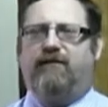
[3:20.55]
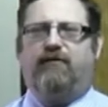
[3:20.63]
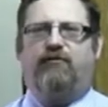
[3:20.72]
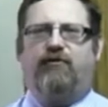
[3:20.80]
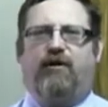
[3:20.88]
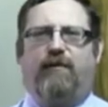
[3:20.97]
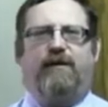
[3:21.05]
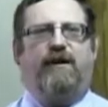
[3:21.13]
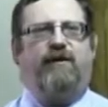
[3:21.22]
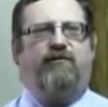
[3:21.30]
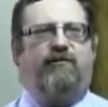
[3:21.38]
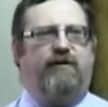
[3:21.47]

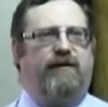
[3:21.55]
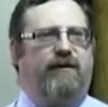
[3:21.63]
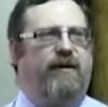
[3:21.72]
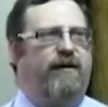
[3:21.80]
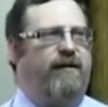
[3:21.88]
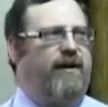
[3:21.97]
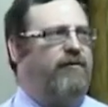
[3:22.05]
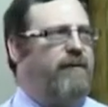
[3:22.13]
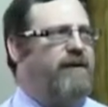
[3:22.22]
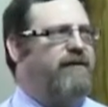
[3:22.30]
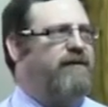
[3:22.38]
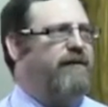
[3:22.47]
determination that will
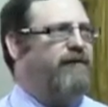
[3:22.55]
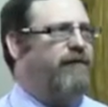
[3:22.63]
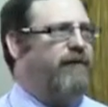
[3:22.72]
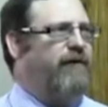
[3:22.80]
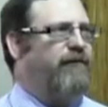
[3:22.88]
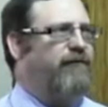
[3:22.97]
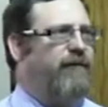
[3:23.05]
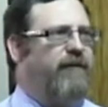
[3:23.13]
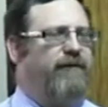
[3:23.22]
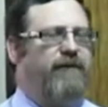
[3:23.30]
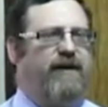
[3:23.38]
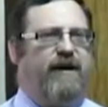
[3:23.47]
be different from
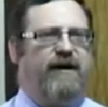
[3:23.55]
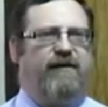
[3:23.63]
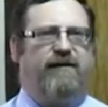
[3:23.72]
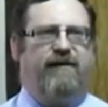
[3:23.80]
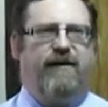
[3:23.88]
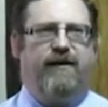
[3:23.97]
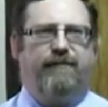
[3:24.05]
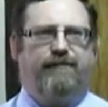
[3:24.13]
the VAT.